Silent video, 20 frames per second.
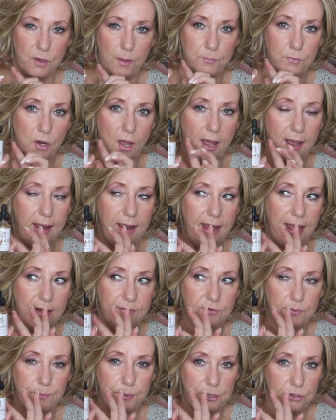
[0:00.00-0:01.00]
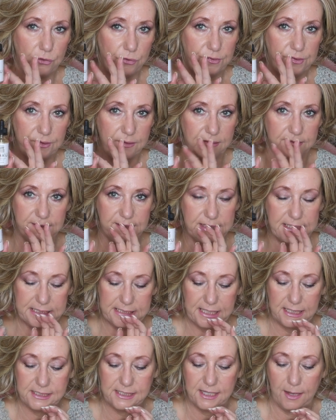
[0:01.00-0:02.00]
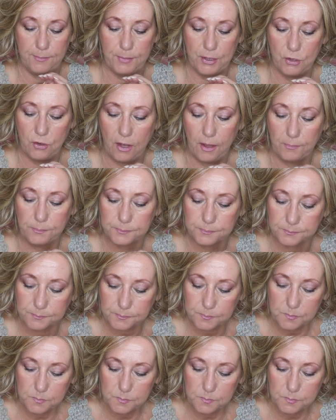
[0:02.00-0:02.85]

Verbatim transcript: so I haven't been using this at the daytime at all.